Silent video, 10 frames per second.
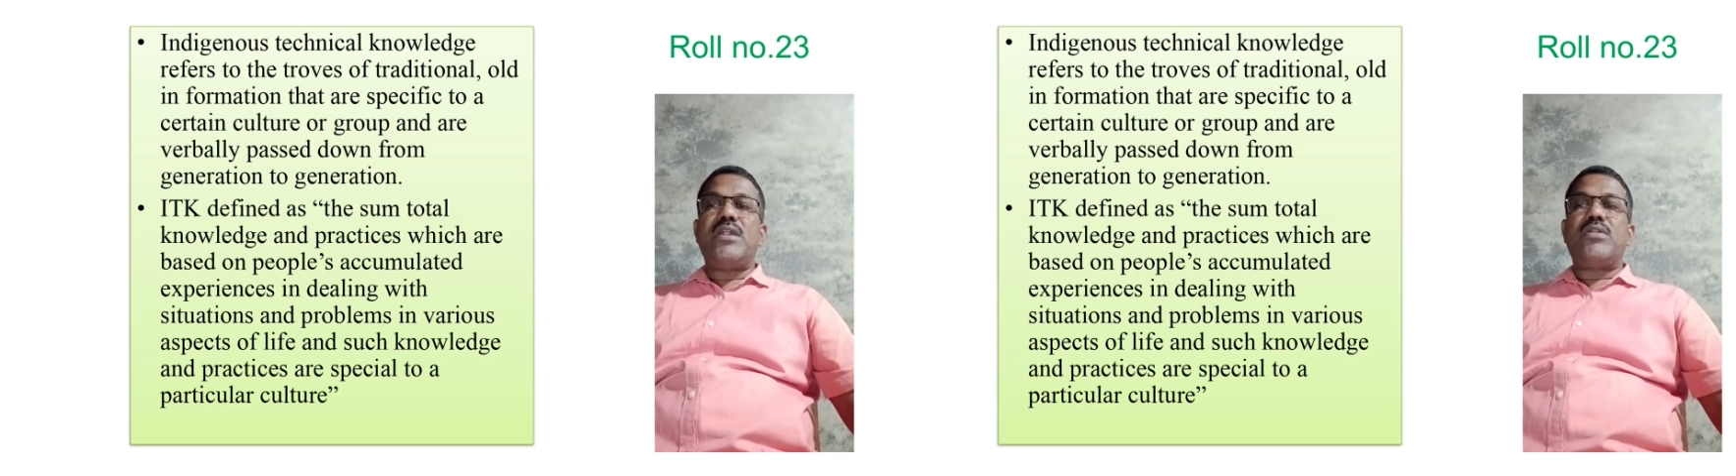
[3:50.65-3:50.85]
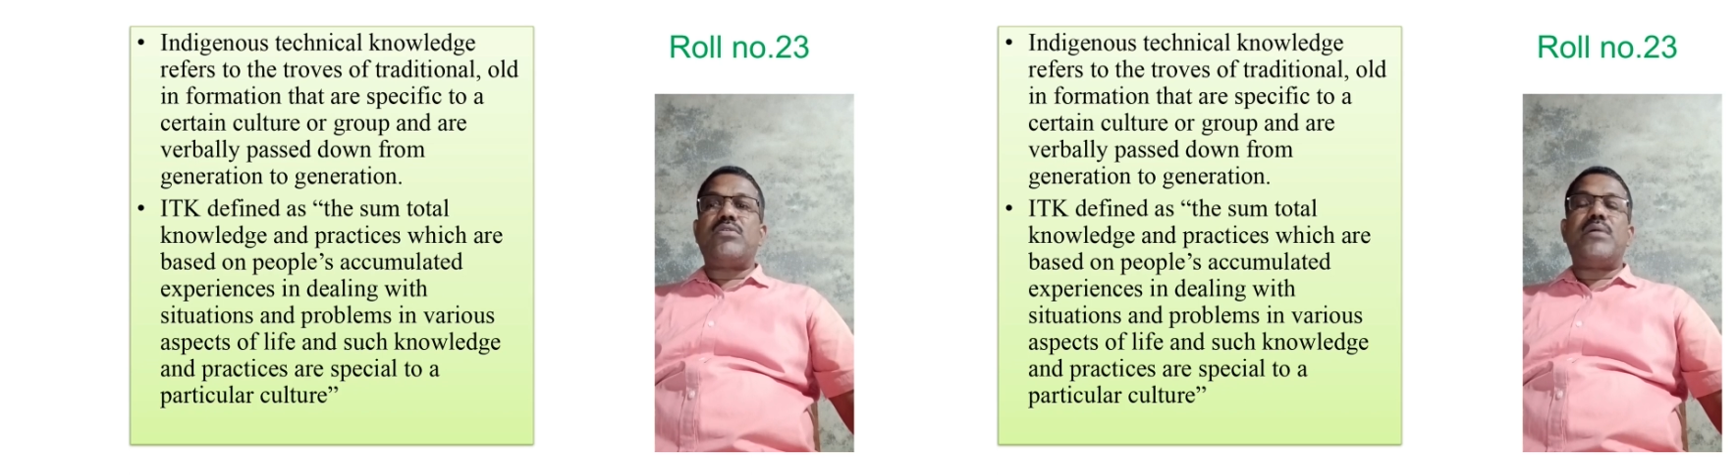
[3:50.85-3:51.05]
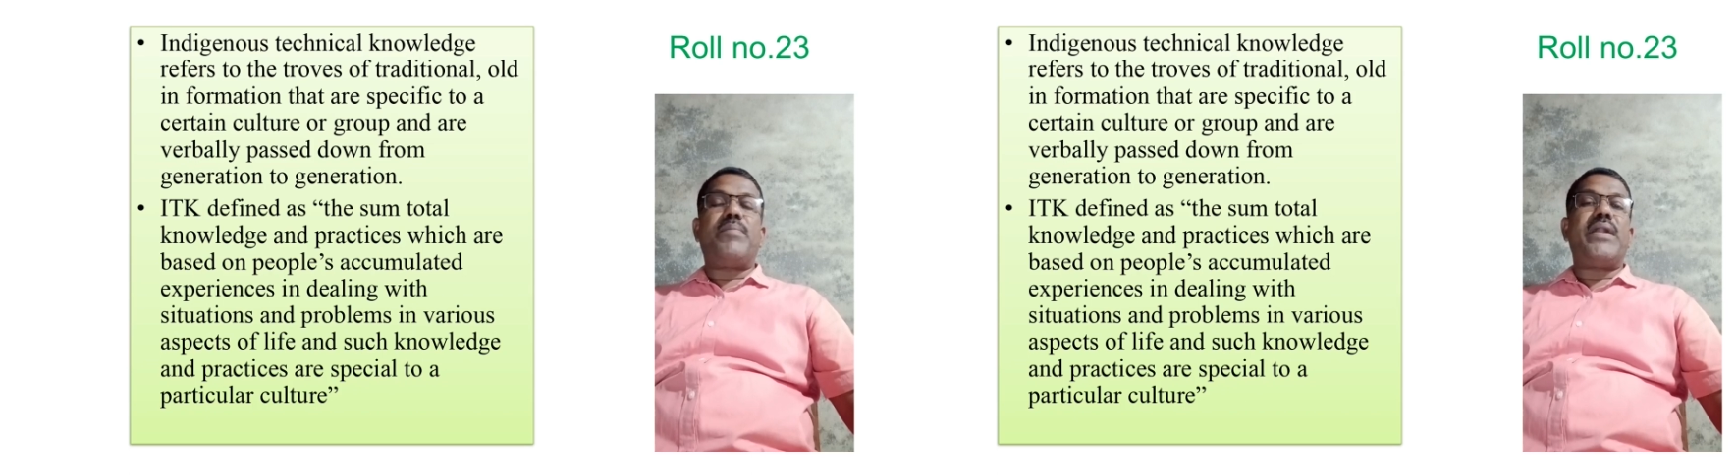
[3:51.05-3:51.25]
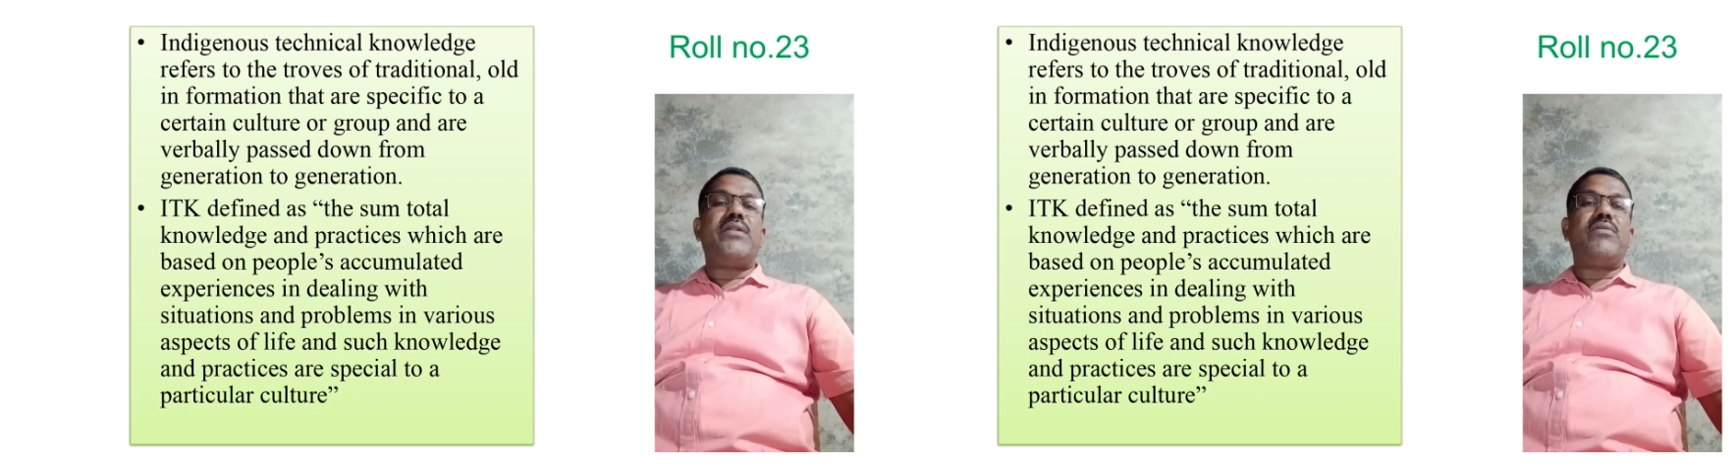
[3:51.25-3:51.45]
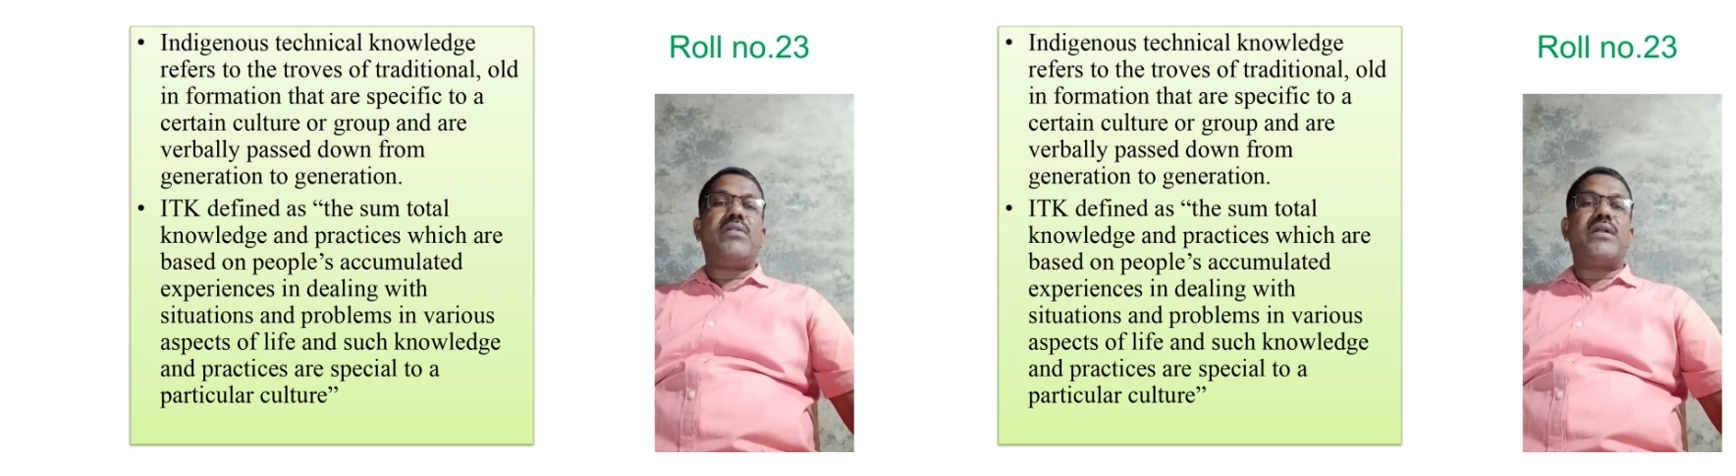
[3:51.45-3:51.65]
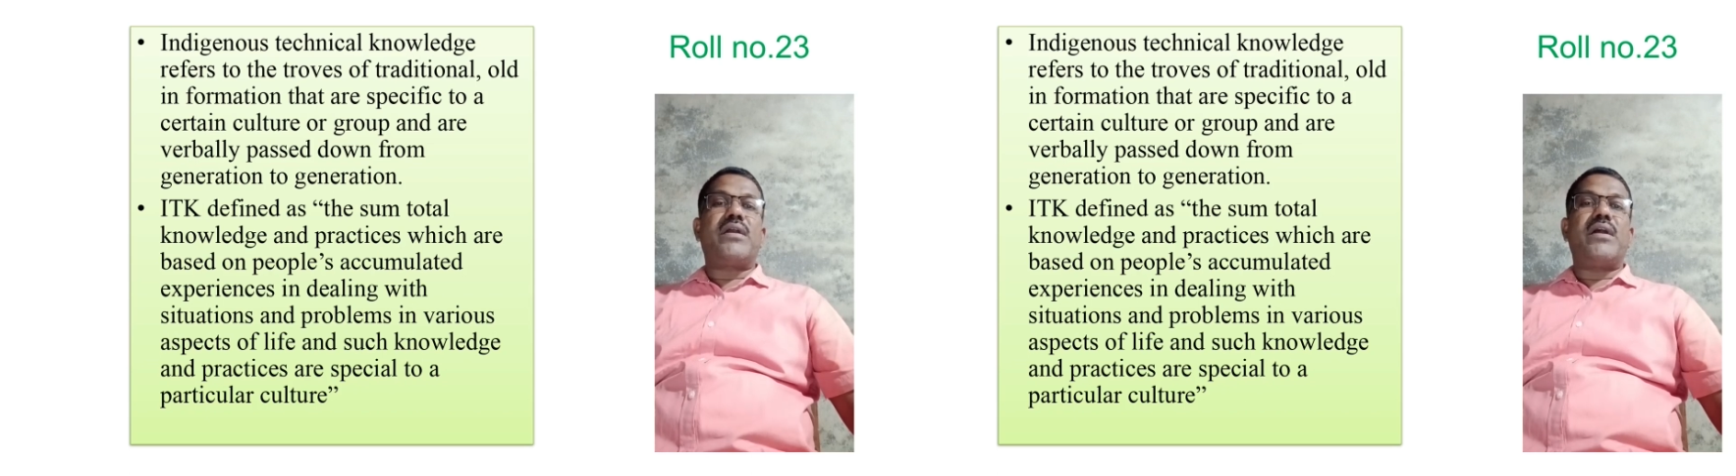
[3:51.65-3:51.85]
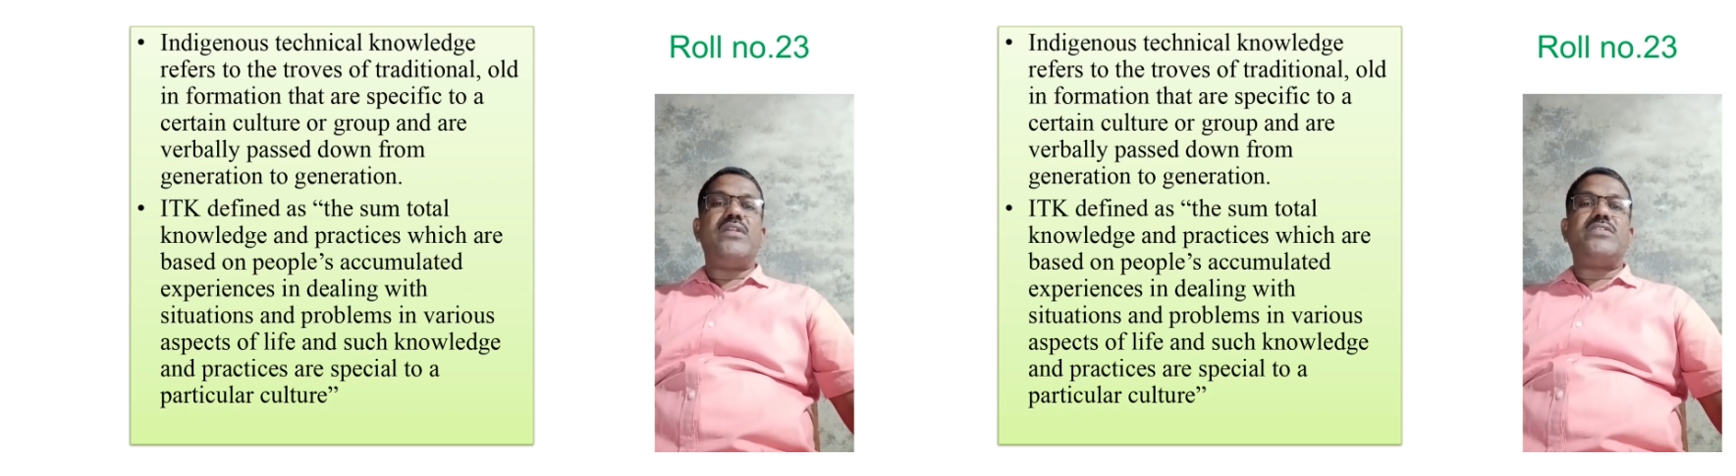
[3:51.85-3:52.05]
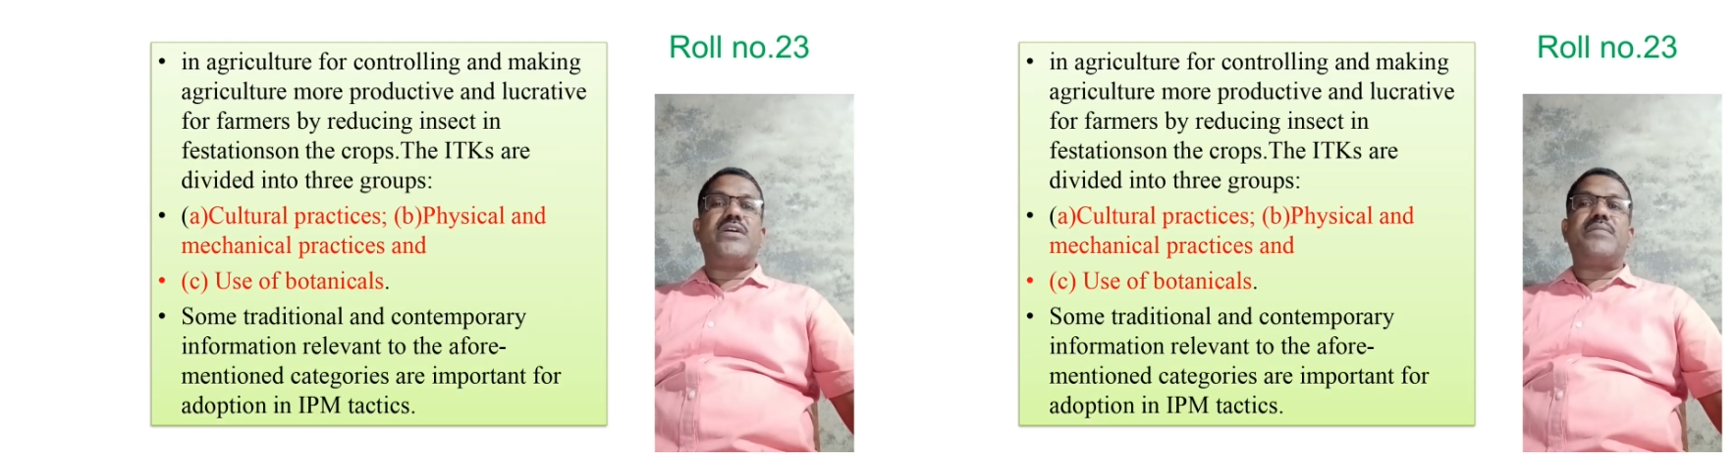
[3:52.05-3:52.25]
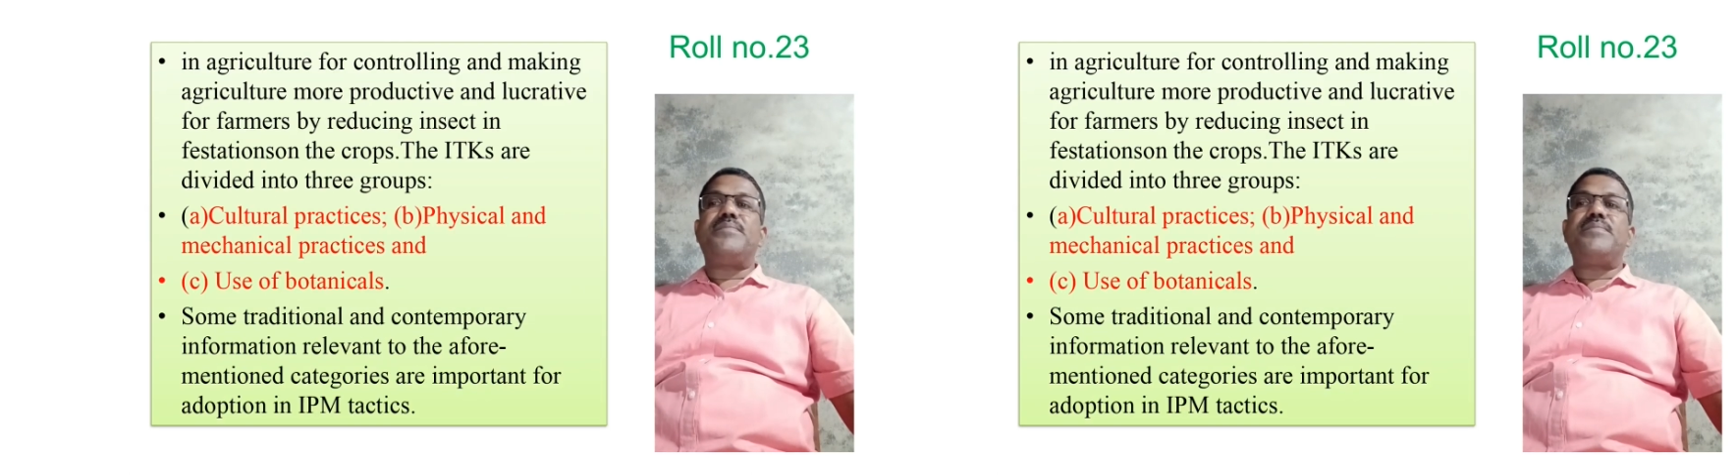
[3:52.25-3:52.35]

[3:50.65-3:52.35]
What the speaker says: to a particular culture.